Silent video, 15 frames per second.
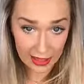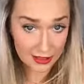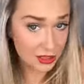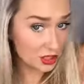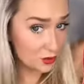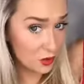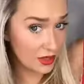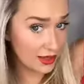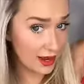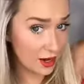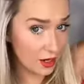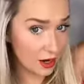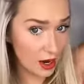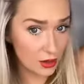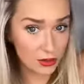like to spread the
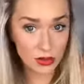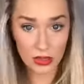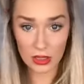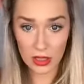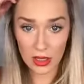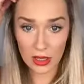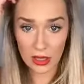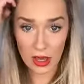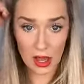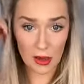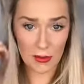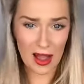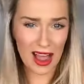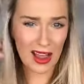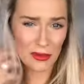hair out.
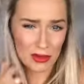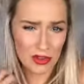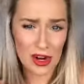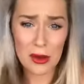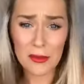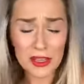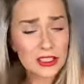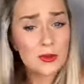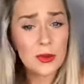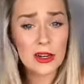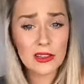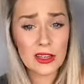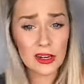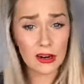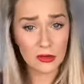Um, I would recommend
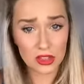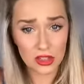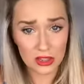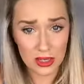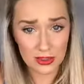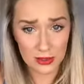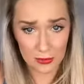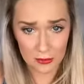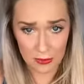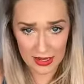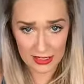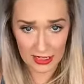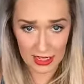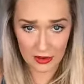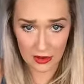spreading the hair out just because it
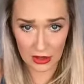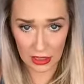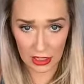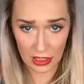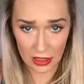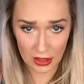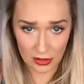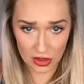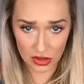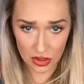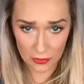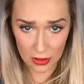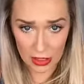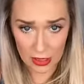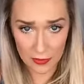makes it evenly uh,
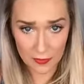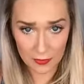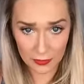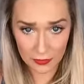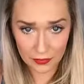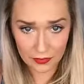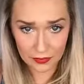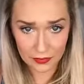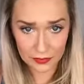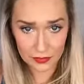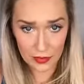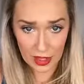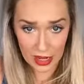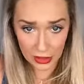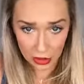distributed.
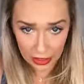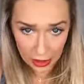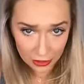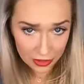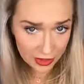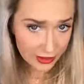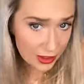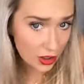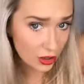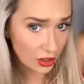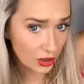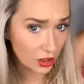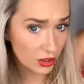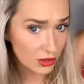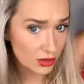Okay, and look how thick that
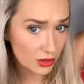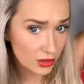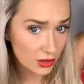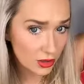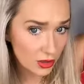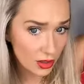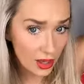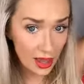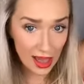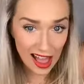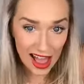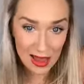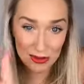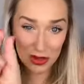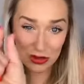already looks.
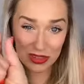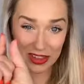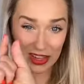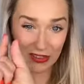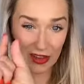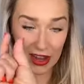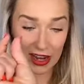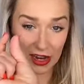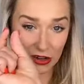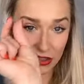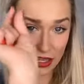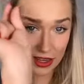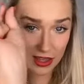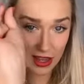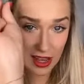I'm using, like if I had a hair
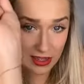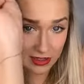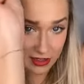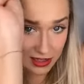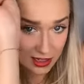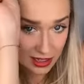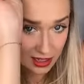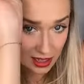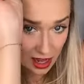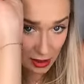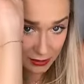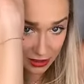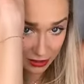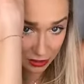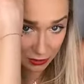tie in, guys,
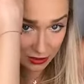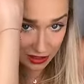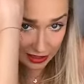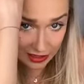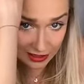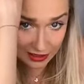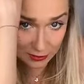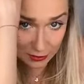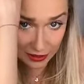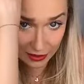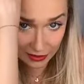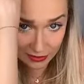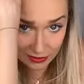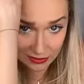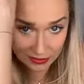I'm telling you it'd be like this
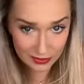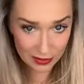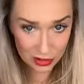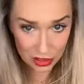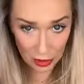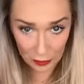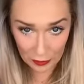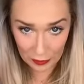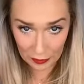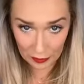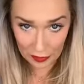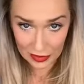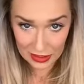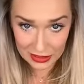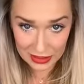big. So
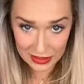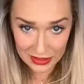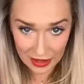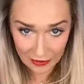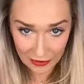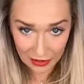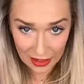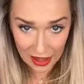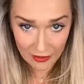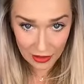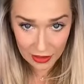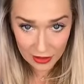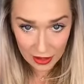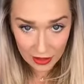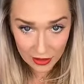this is definitely
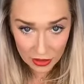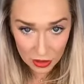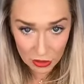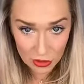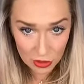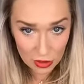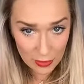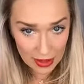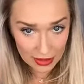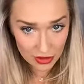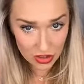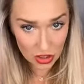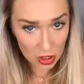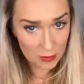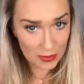heaven sent. So you do the
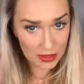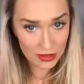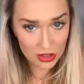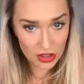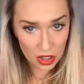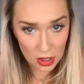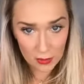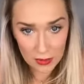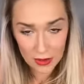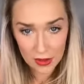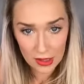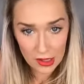bends, sharp bends, sharp,